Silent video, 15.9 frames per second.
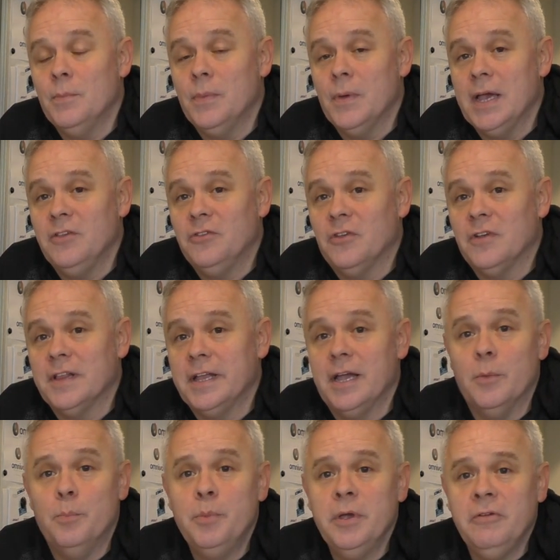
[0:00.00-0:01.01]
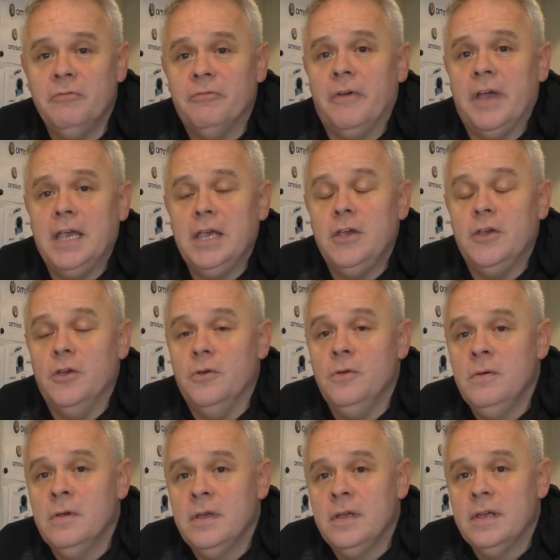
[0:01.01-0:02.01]
basically a big thank
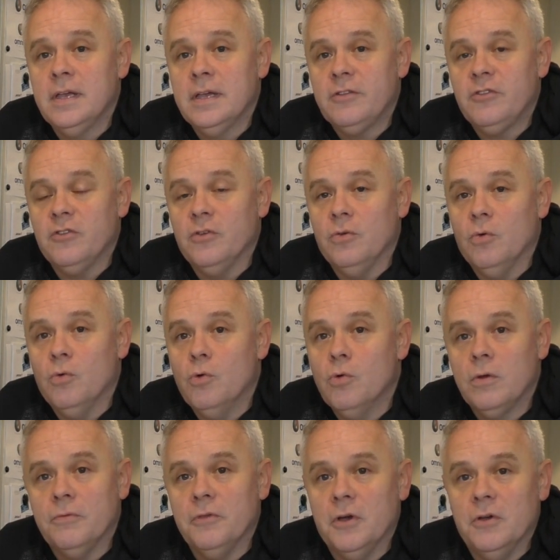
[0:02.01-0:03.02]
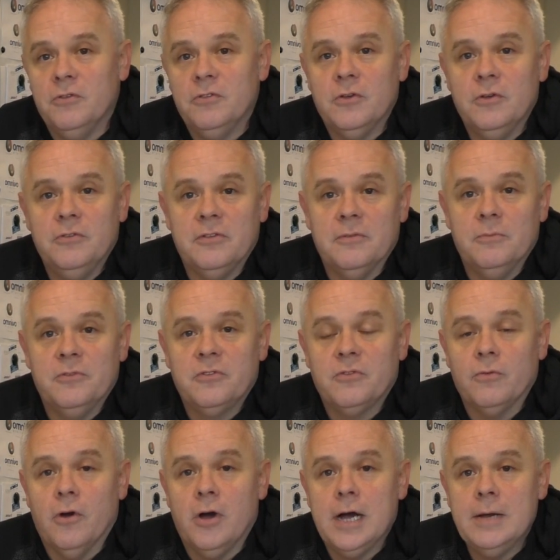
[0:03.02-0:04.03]
you to all of those who
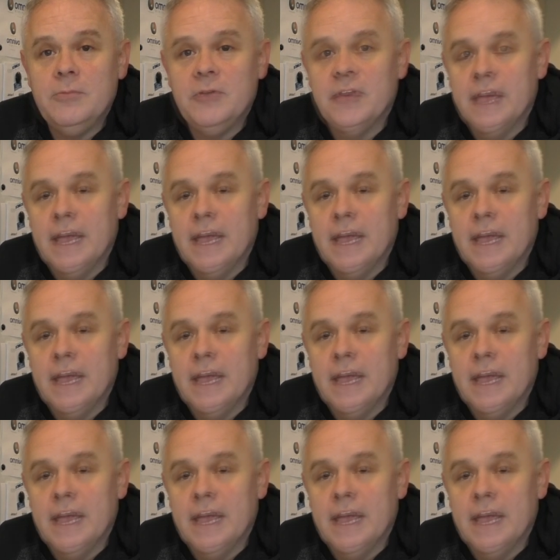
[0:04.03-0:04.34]
subscribed